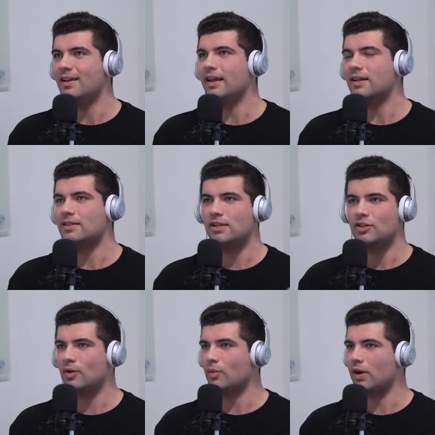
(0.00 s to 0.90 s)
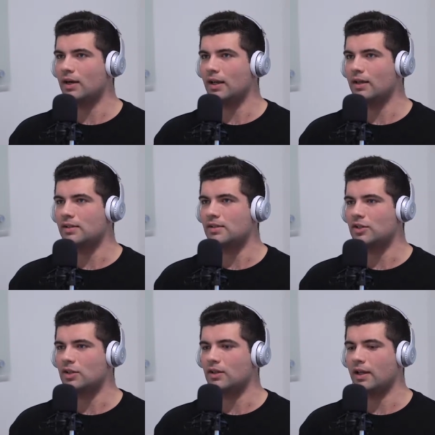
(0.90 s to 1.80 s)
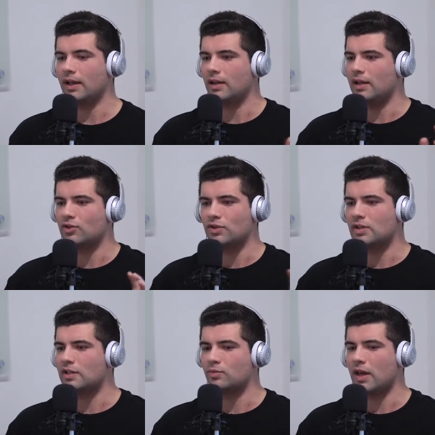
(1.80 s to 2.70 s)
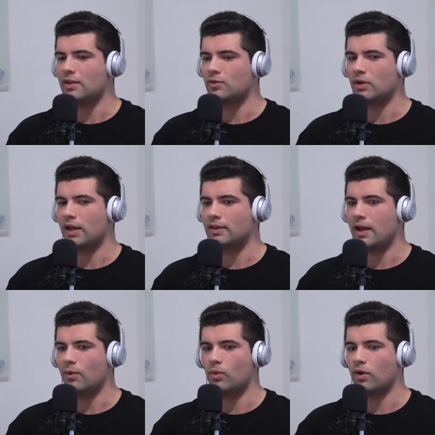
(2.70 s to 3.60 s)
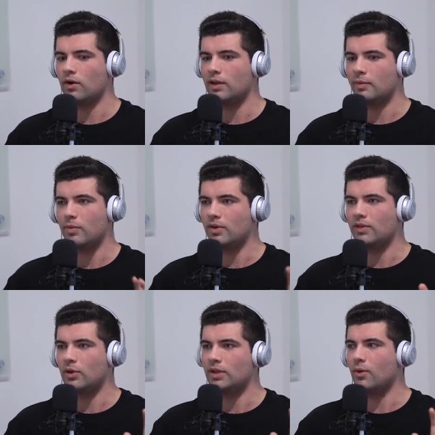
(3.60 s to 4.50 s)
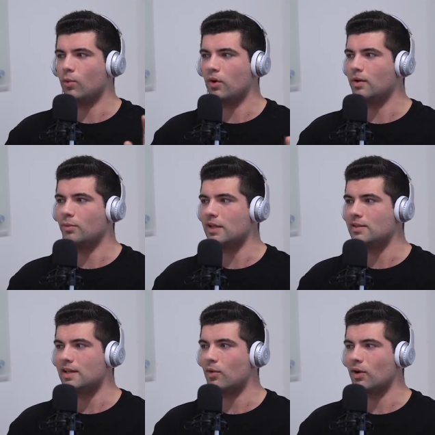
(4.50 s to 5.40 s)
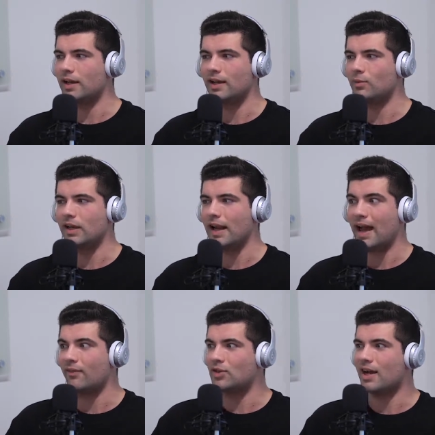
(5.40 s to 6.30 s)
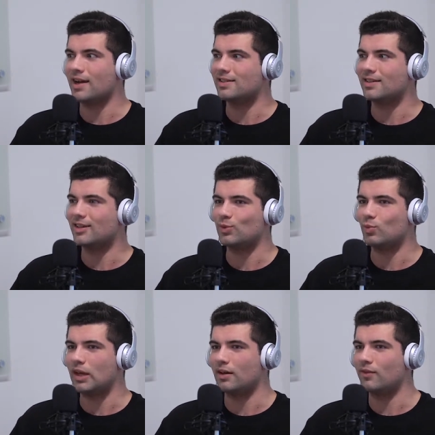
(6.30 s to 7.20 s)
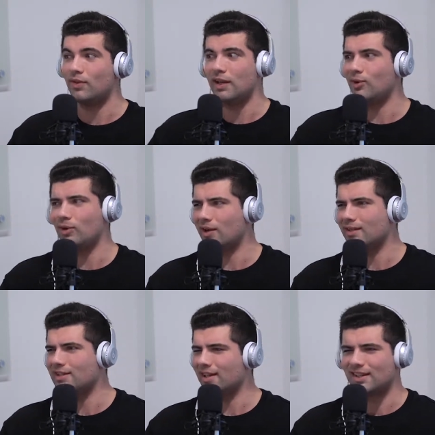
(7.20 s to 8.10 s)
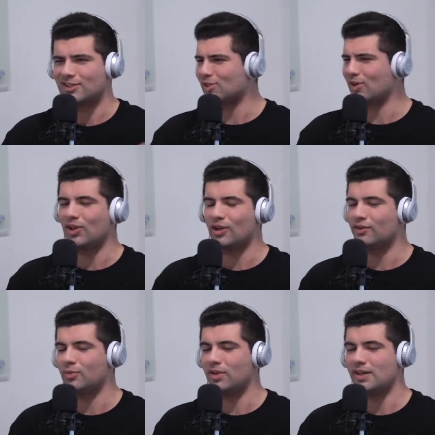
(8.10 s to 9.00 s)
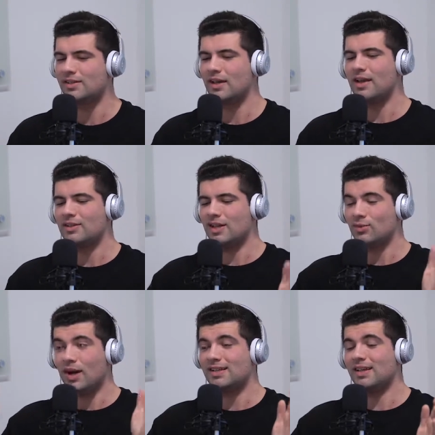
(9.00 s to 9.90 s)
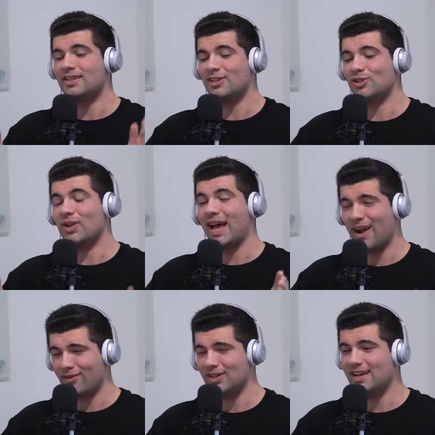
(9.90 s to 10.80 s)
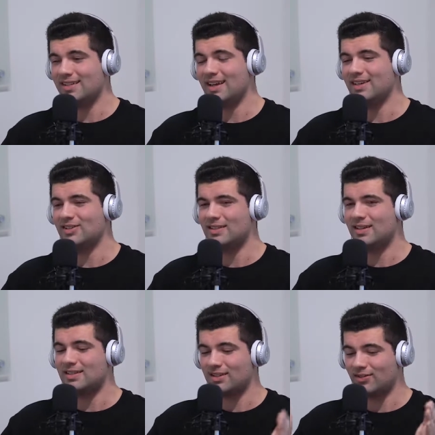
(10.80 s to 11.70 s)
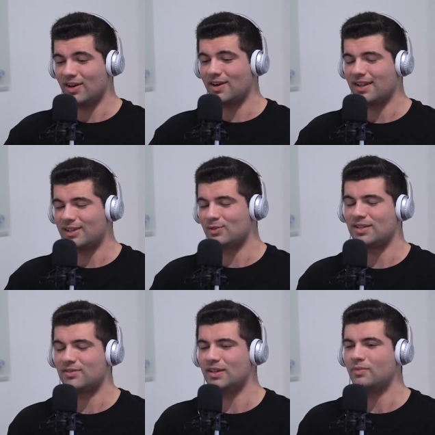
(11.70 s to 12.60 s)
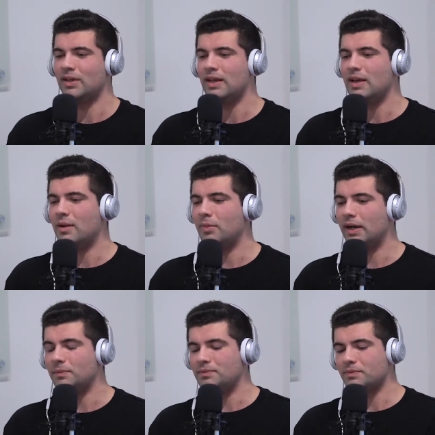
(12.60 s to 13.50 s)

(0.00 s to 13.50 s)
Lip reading: like, because digital marketing is such a like interesting space where like that word, like people don't even know what that word means anymore. Like it could mean advertising, it could mean video content, like it's just all over the place. So that's why I say digital advertising agency, because it's very like specific. But